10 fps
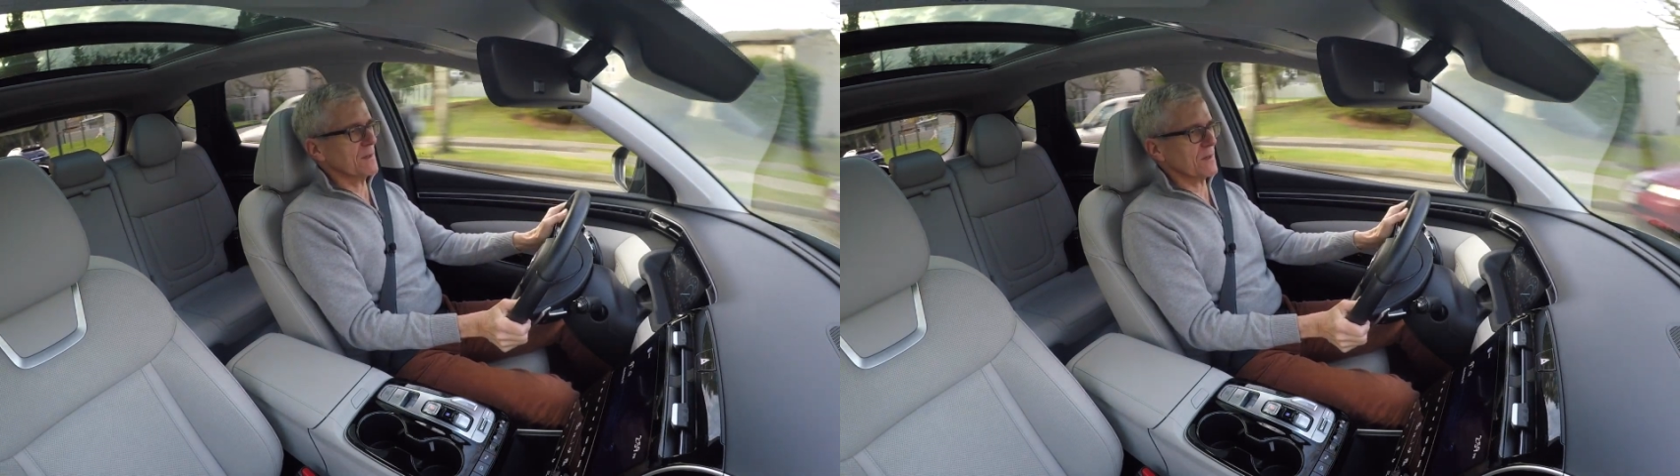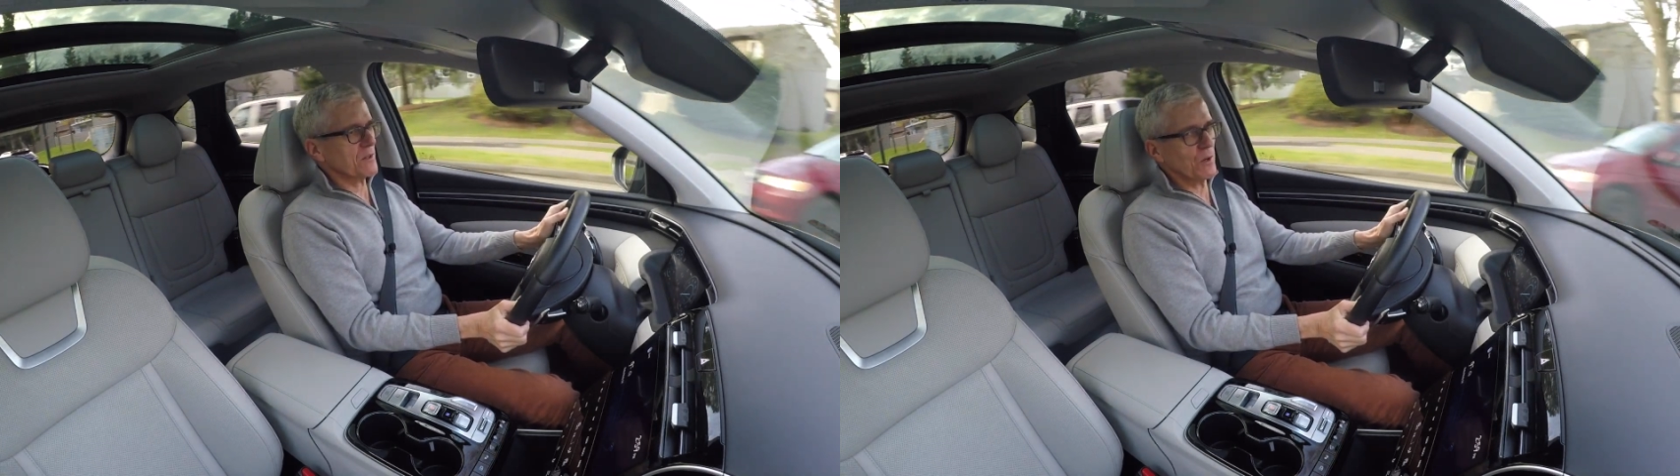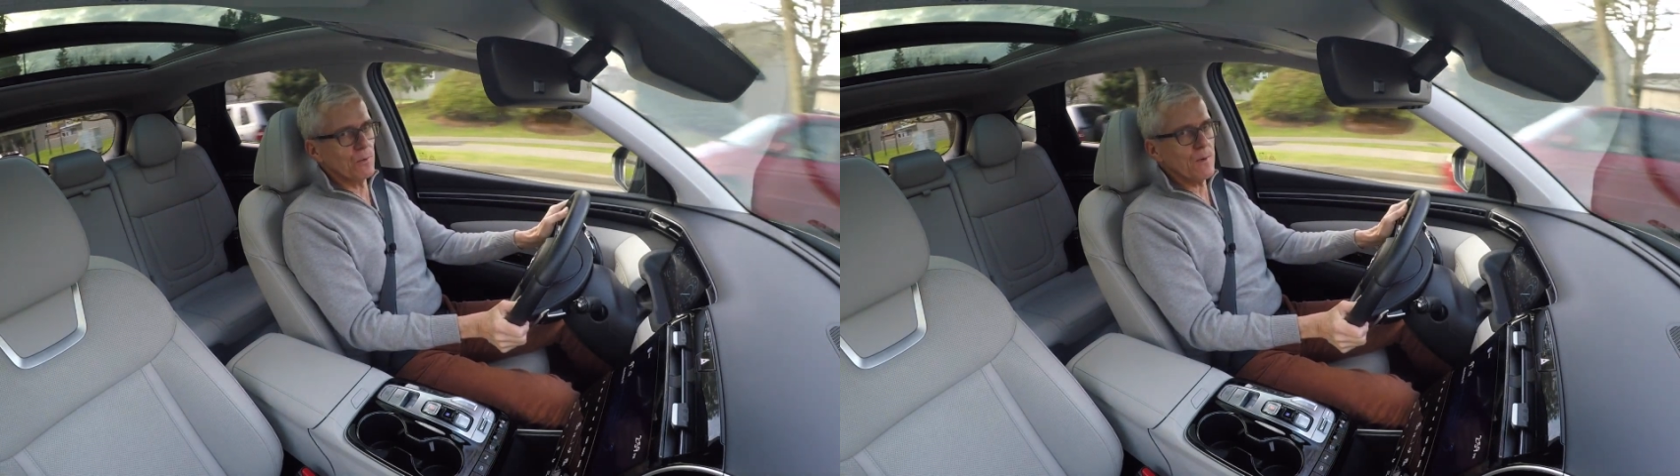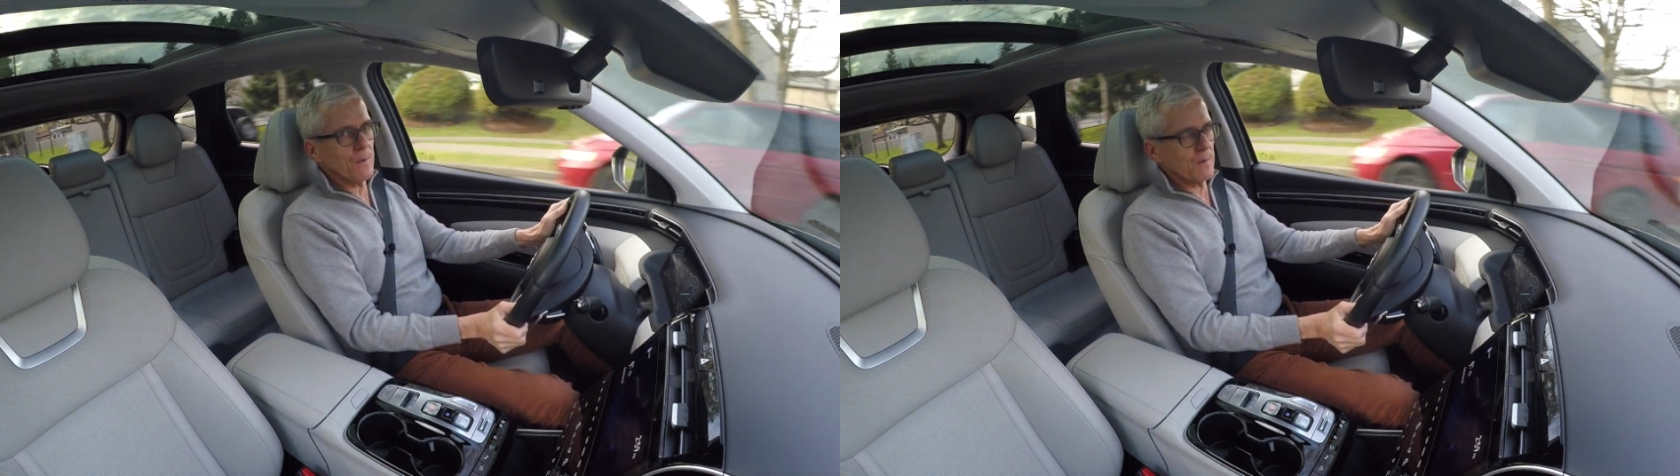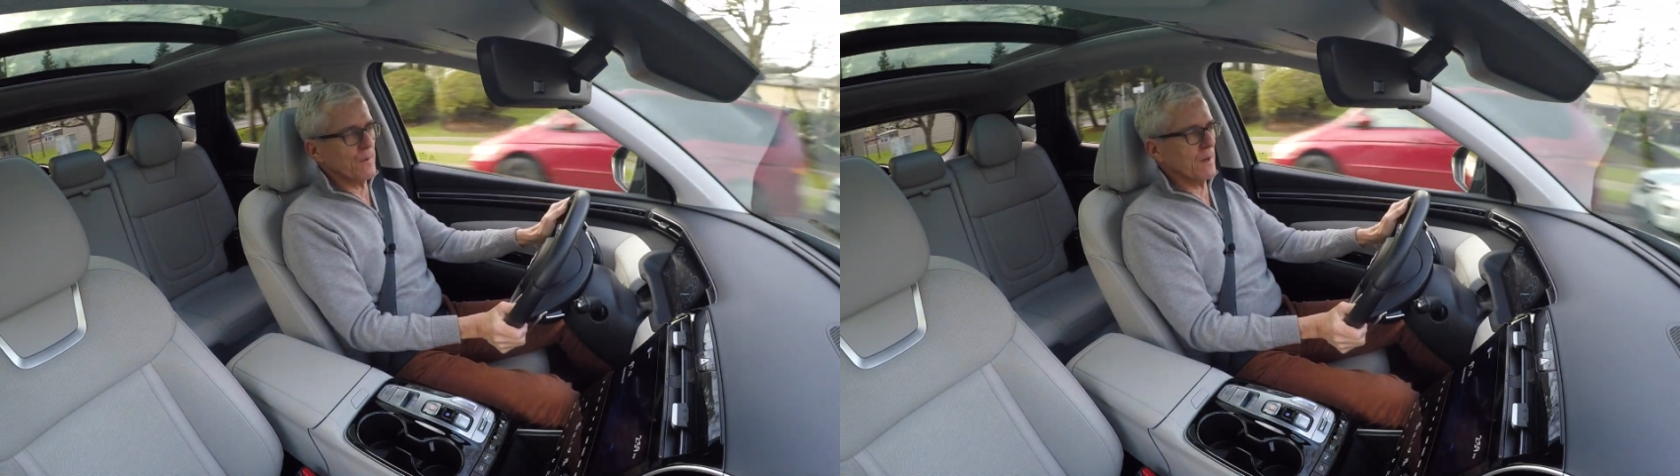is a
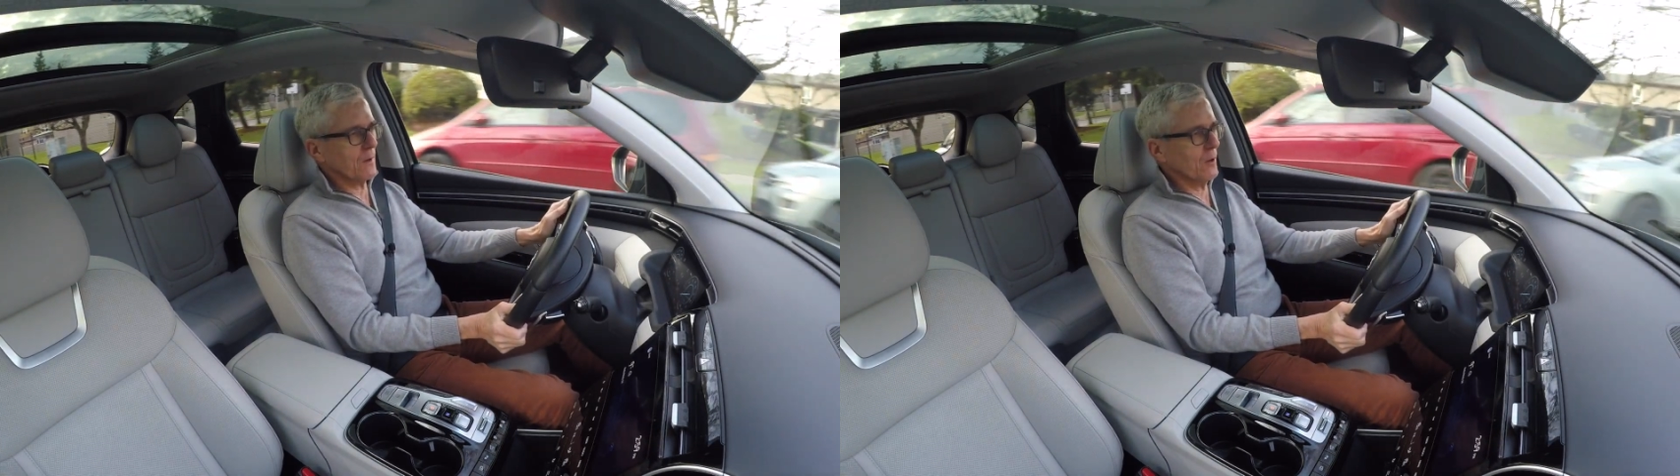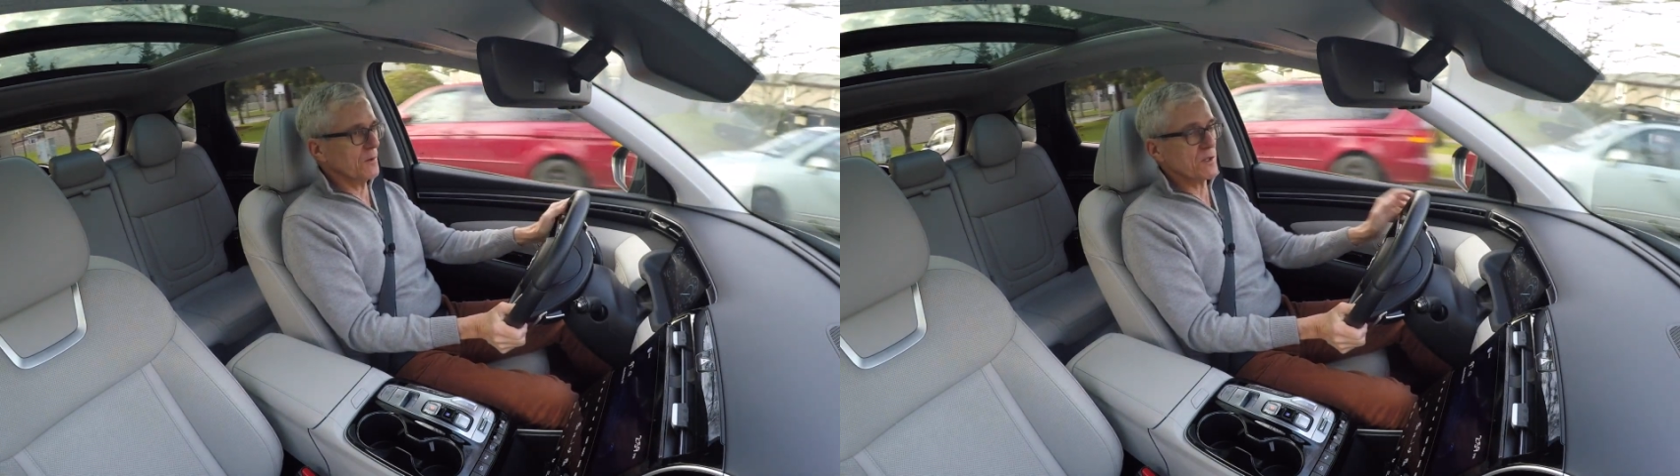terrific vehicle.